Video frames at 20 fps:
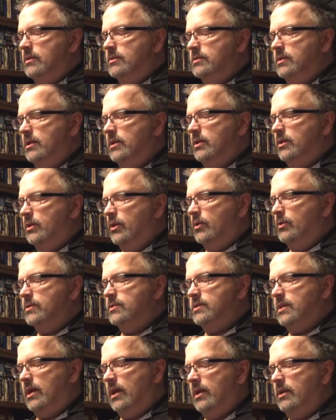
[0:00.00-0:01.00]
Did you
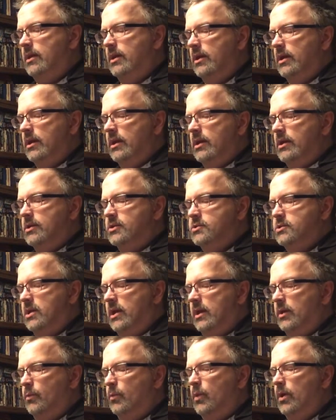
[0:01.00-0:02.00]
notice, Ken?
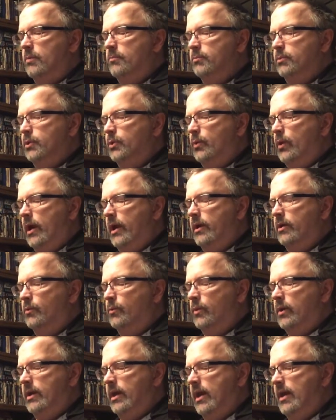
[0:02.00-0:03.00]
She had 1 blue eye
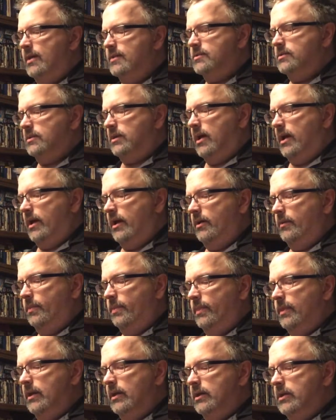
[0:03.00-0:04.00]
and 1 hazel eye.
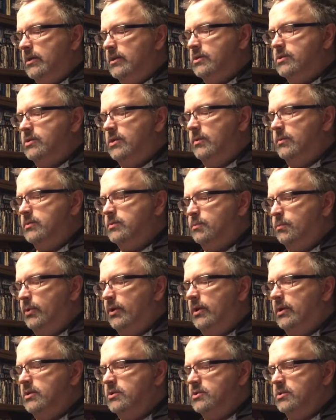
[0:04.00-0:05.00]
She was
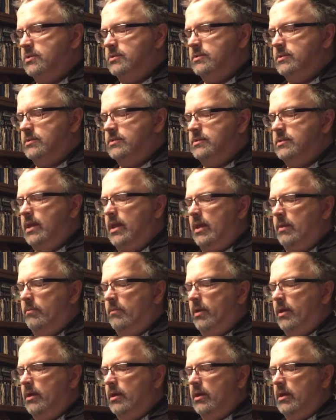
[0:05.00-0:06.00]
pretty just the
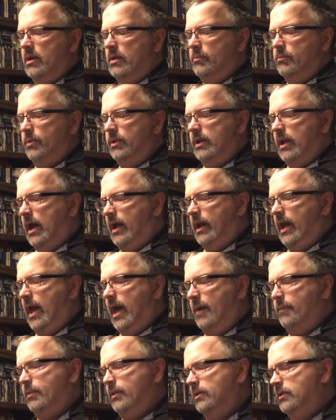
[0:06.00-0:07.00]
same, but not
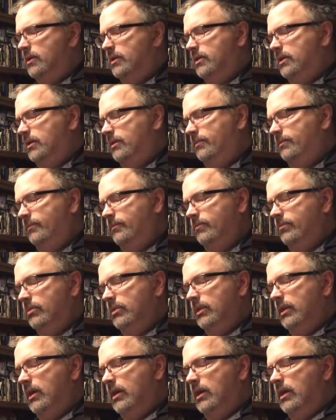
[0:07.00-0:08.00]
happy looking.
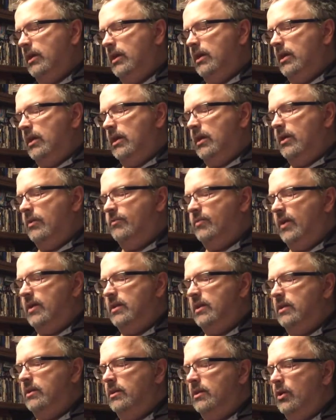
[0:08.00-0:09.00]
If I
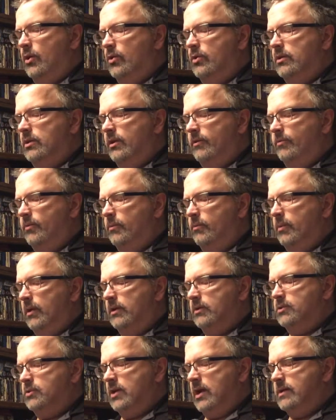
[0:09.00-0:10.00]
didn't know Cliff and
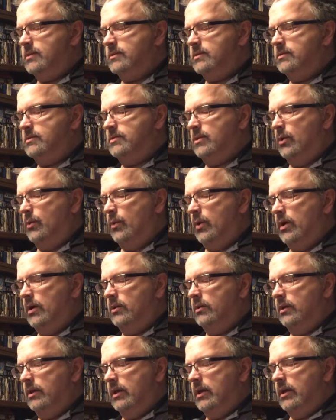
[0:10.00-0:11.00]
Belle Trask so
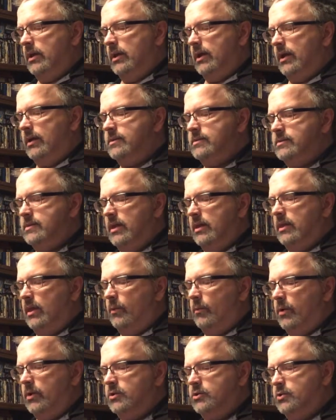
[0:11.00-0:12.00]
well, I'd say they
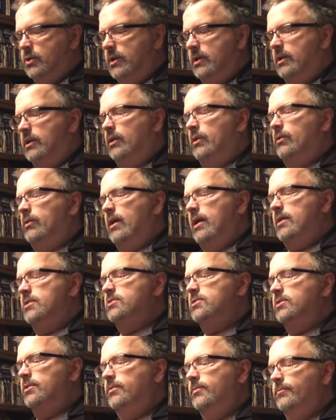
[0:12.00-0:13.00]
weren't treating her right."